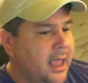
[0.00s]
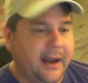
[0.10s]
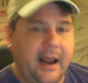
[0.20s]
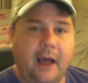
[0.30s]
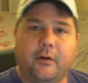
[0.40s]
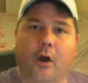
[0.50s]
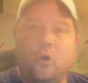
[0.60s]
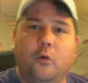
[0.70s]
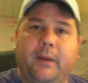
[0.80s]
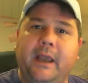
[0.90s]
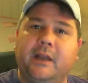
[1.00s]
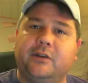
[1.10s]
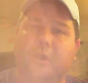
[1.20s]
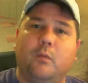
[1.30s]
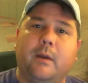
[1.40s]
And now their homepage
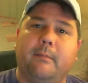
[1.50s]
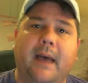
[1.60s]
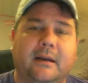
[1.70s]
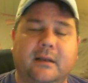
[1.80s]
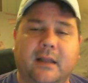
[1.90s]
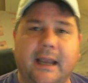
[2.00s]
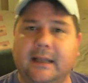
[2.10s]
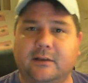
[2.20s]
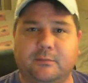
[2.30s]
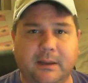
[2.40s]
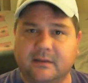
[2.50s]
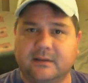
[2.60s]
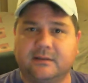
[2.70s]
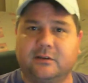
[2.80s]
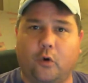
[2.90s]
done went back to like it's
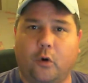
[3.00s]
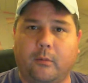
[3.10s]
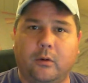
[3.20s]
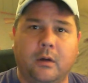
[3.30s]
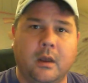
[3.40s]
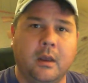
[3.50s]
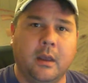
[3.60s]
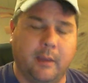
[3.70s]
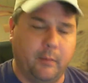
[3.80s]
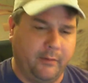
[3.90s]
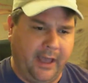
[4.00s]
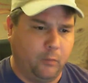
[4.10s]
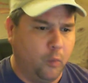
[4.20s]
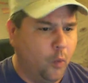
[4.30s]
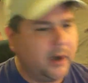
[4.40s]
business as normal, and we've
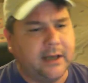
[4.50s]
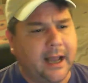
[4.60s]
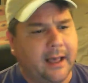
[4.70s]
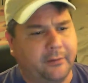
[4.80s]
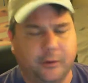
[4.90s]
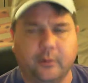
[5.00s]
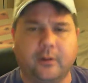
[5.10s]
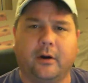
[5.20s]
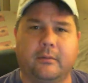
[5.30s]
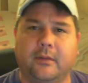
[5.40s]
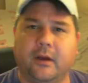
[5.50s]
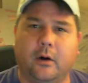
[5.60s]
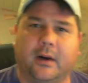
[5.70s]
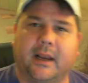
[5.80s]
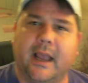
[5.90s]
had one death due to the
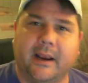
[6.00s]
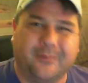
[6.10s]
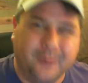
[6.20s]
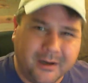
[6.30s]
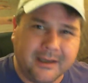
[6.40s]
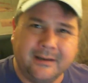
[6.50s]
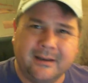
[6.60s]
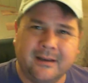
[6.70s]
hurricane. Really?